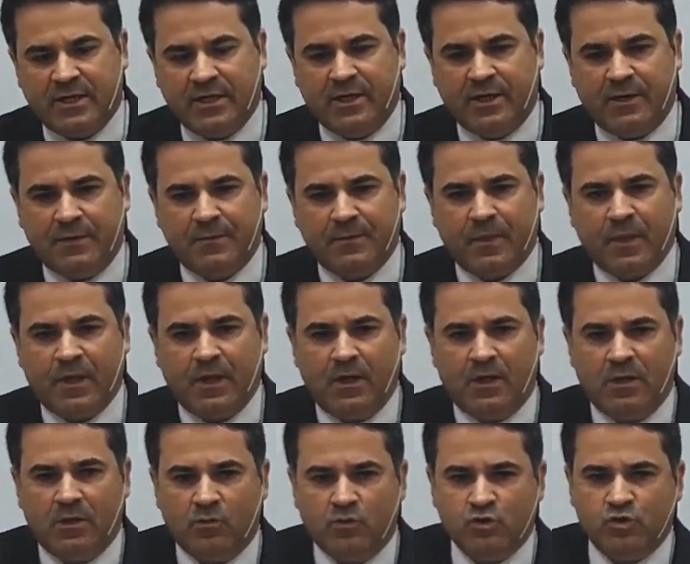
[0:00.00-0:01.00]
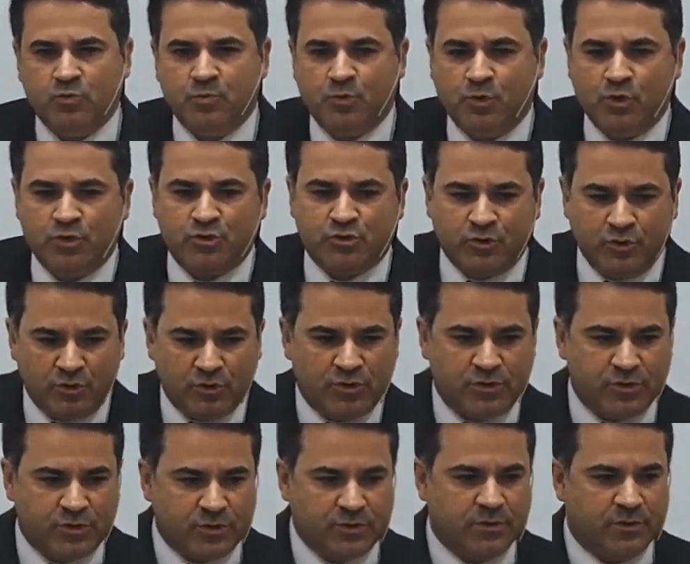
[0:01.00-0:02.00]
She had a sickness
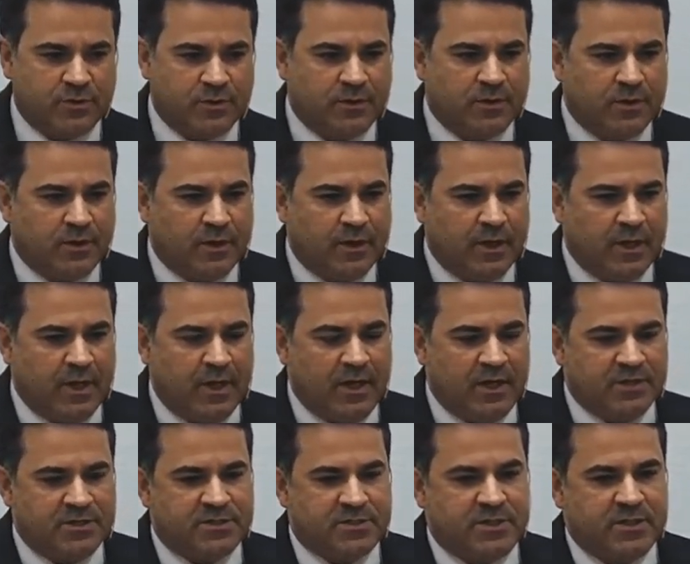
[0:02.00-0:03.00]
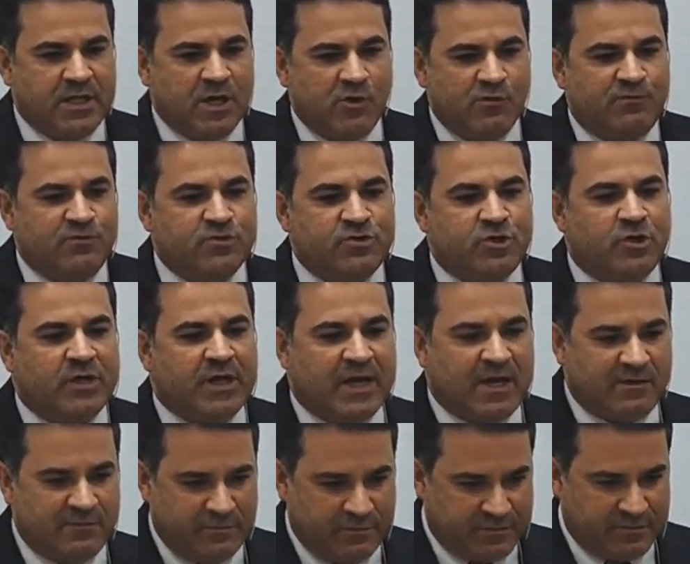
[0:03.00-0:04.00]
where the muscles
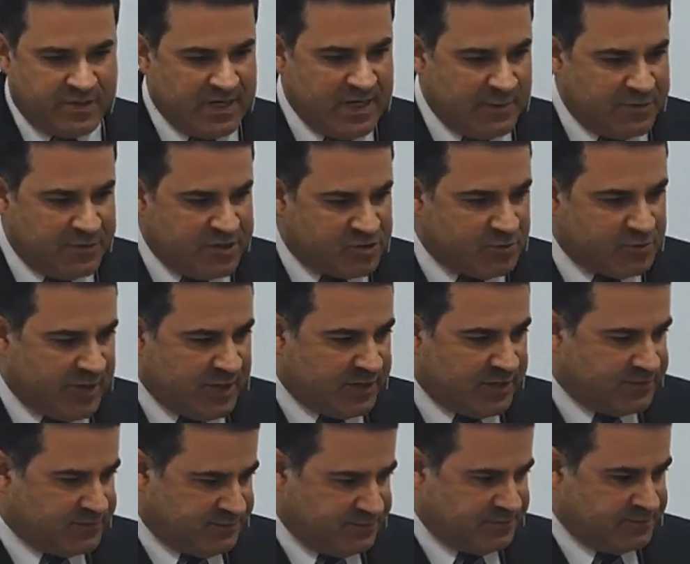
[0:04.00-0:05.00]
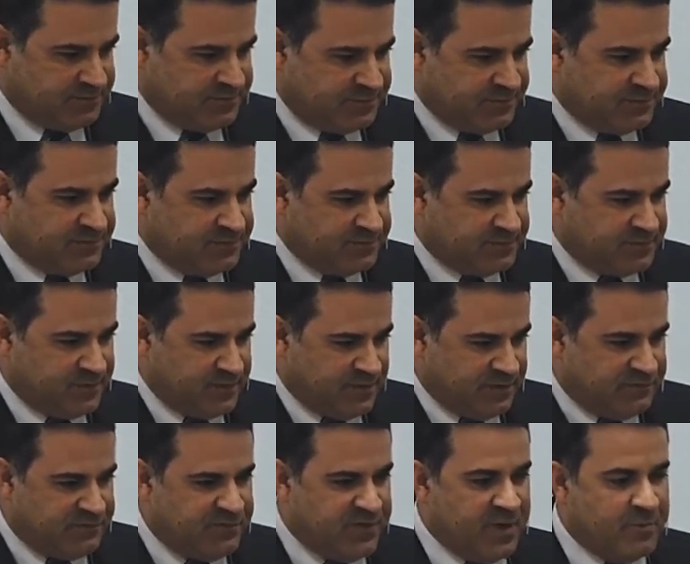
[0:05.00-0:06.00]
did not work. You remember this,
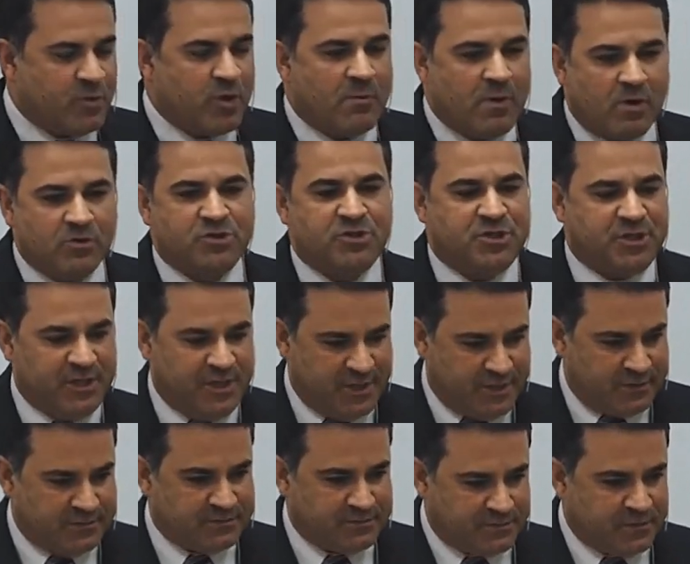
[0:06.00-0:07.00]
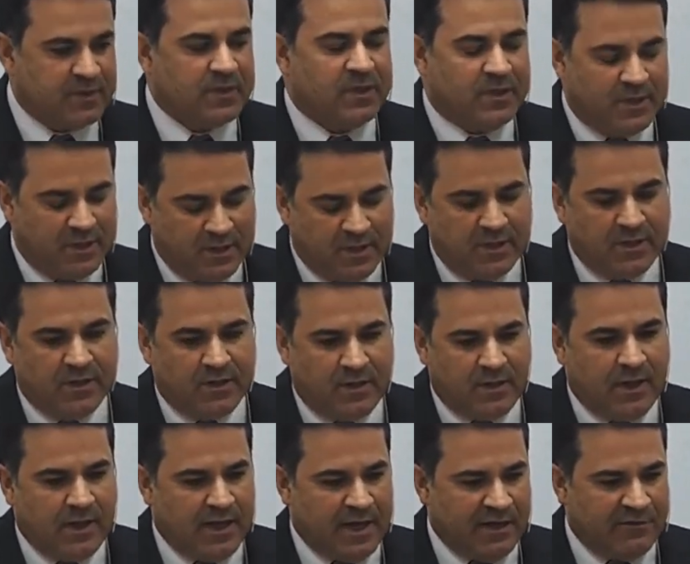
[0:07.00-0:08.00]
Marcus?
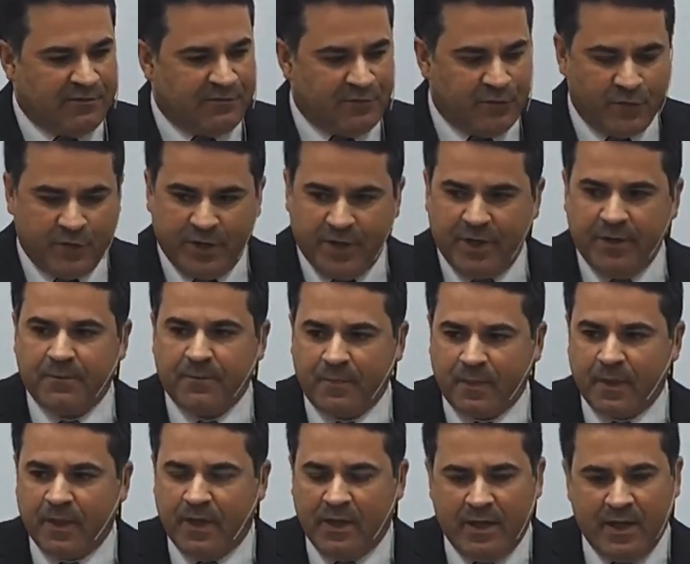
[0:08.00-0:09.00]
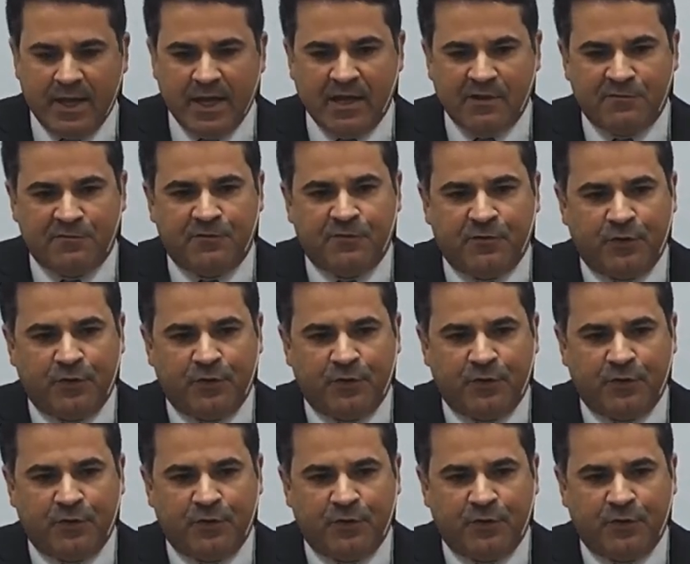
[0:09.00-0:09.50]
Fibromyalgia. Fibromyalgia.